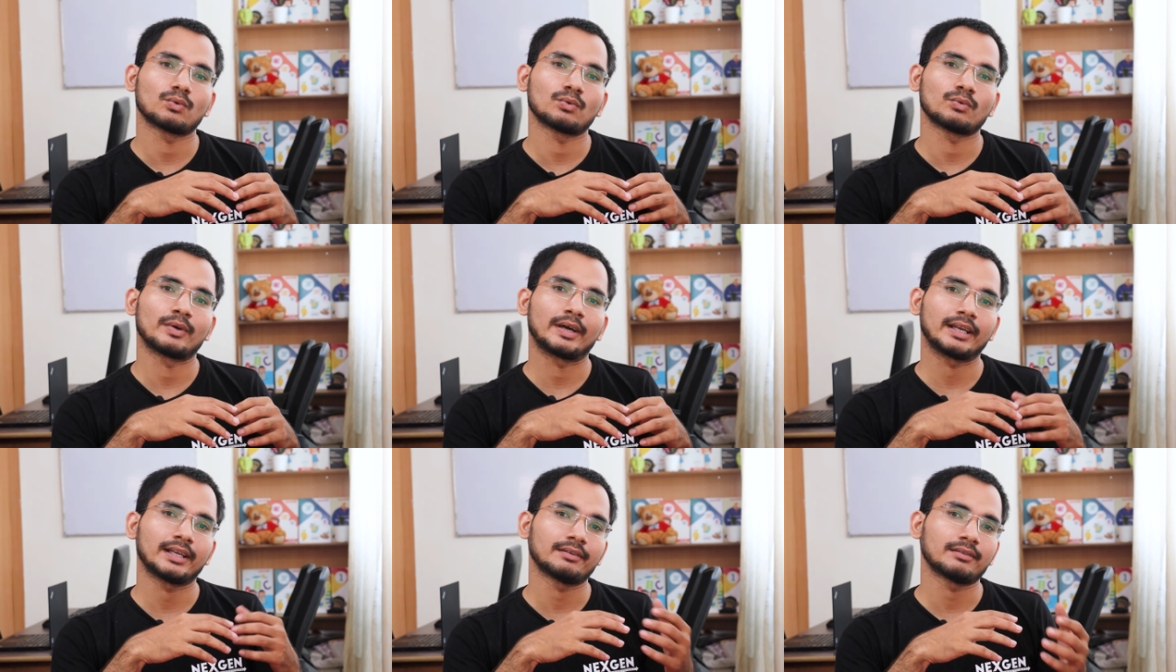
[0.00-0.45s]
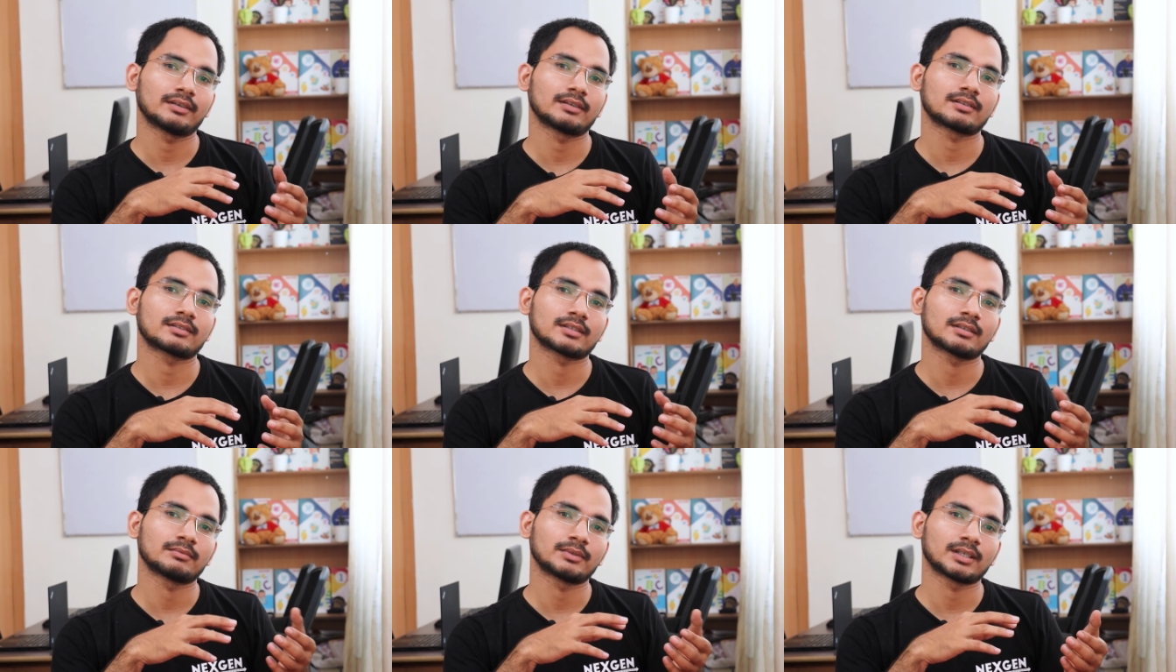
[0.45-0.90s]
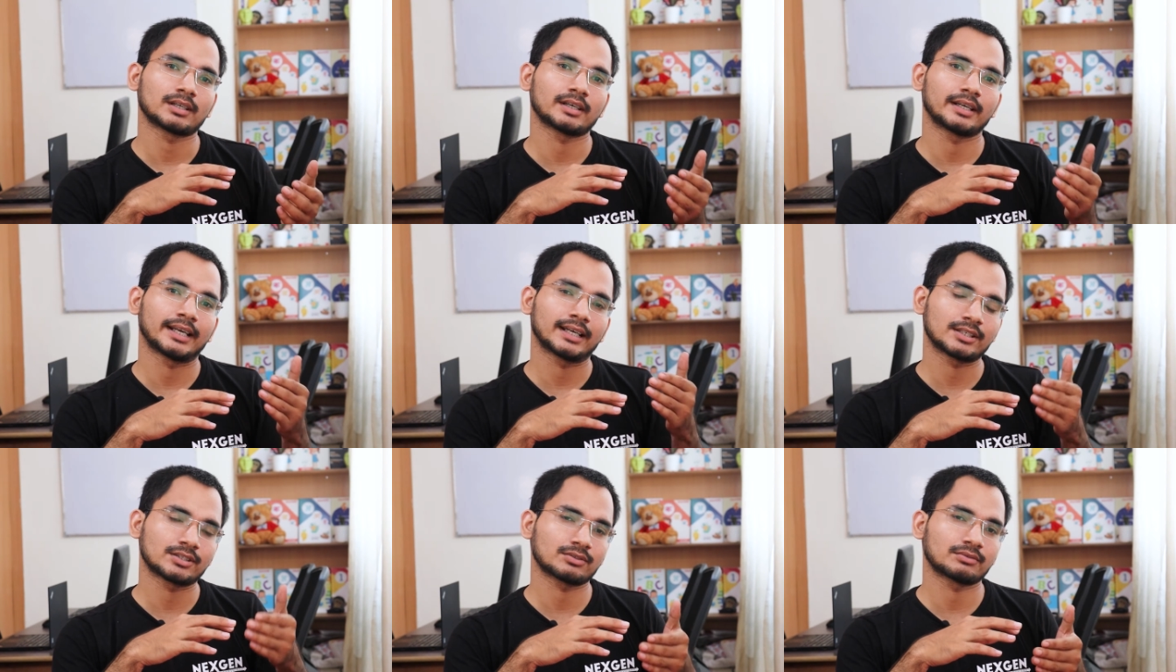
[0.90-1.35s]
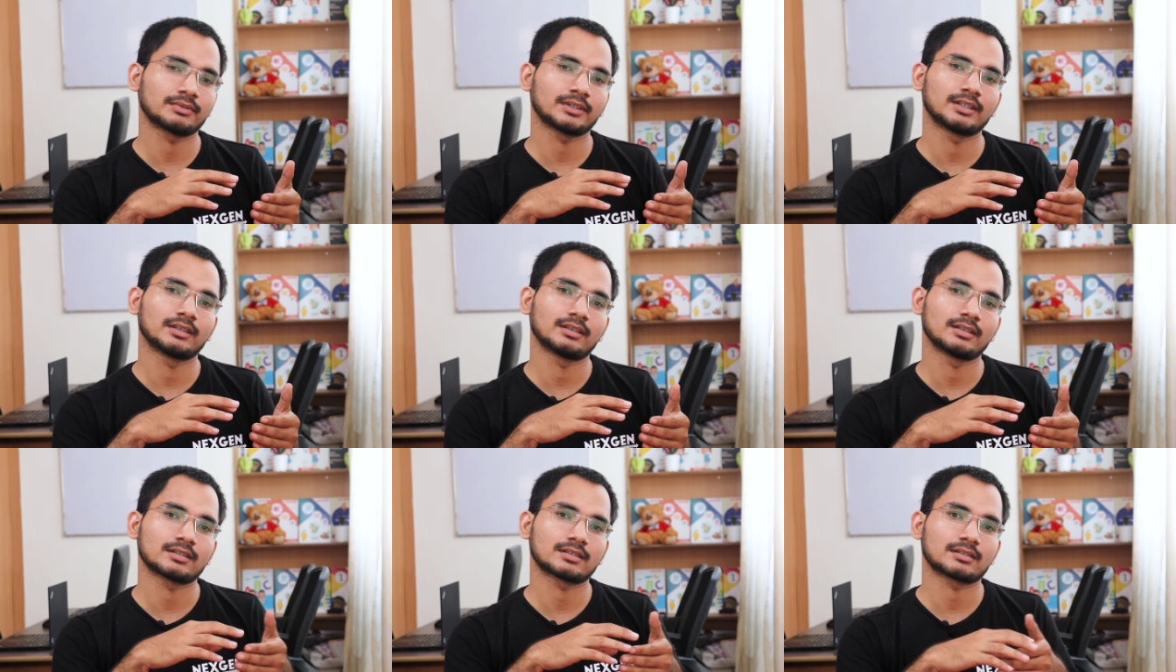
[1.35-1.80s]
whenever someone connects with
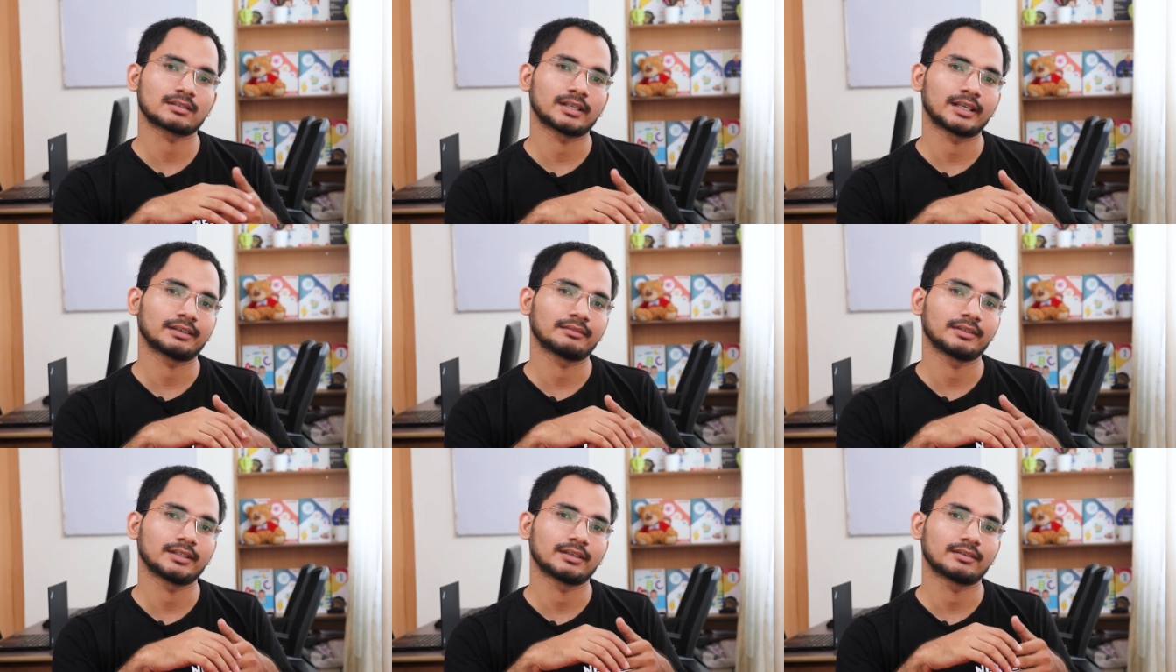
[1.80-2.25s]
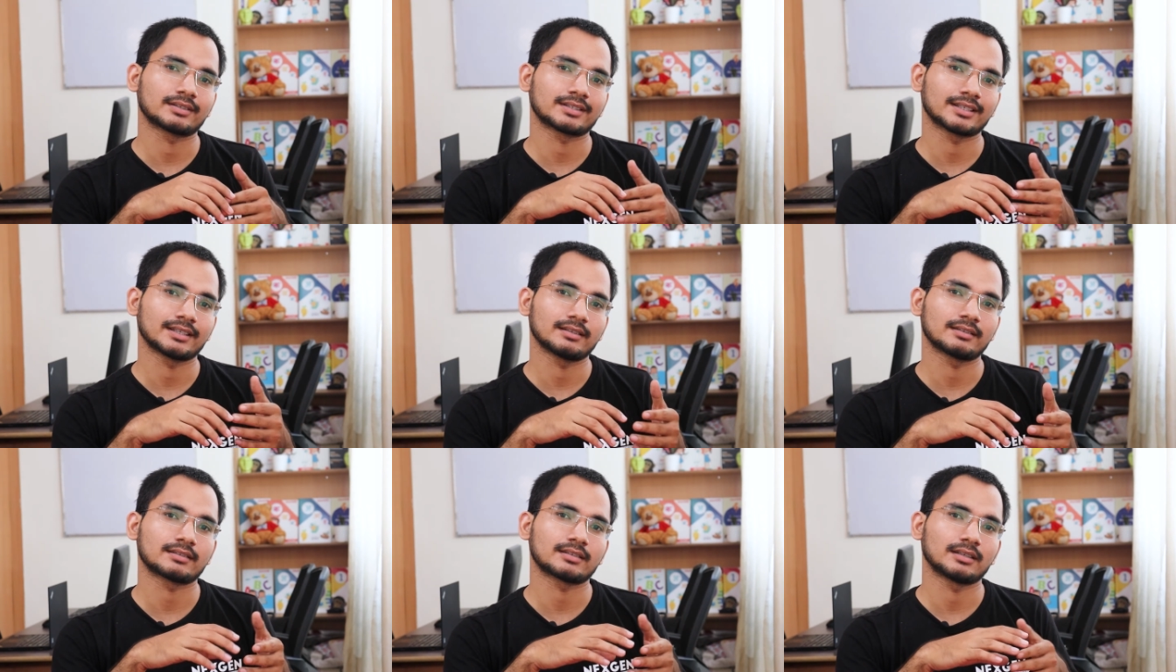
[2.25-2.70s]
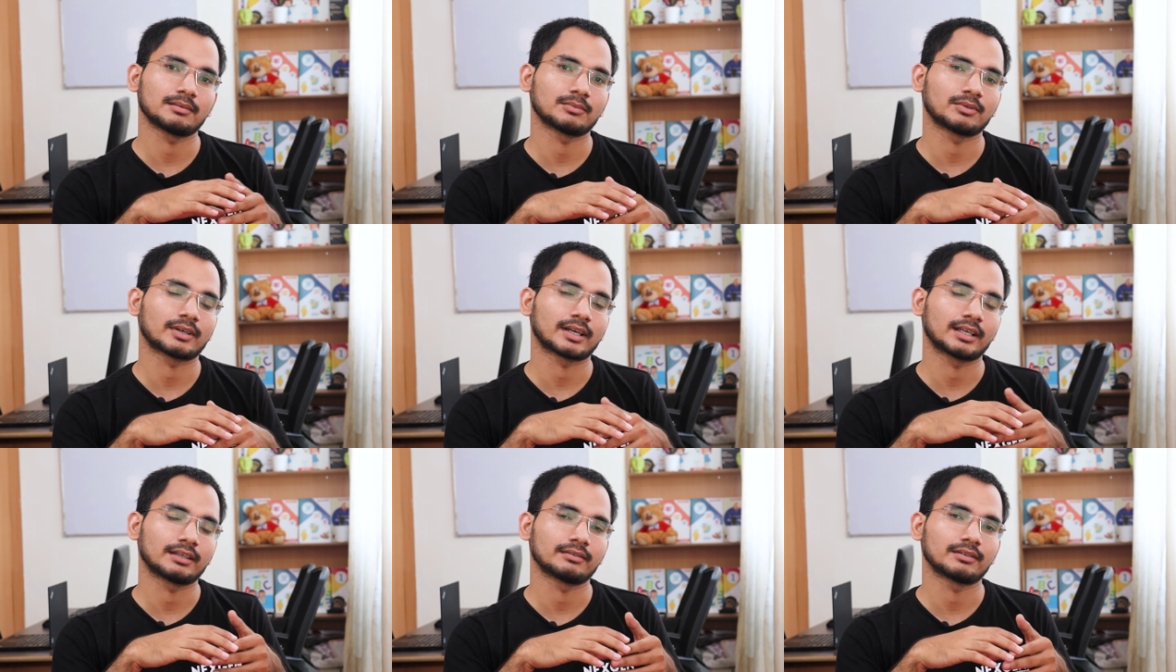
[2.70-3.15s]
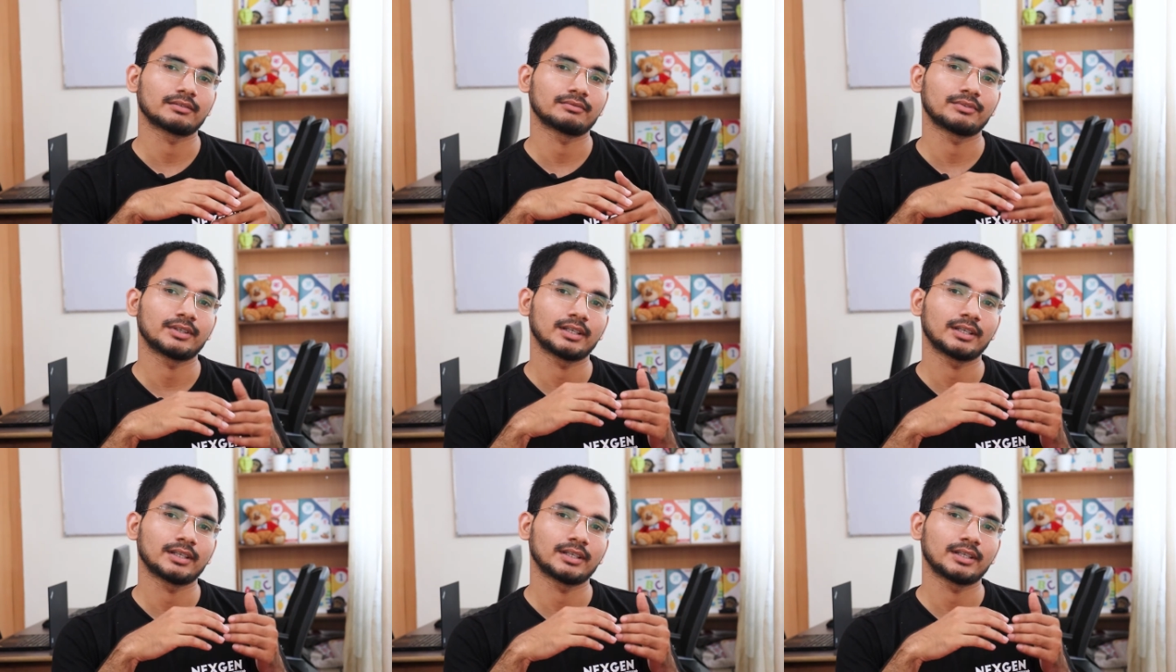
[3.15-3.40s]
us, like with our sales team or anyone,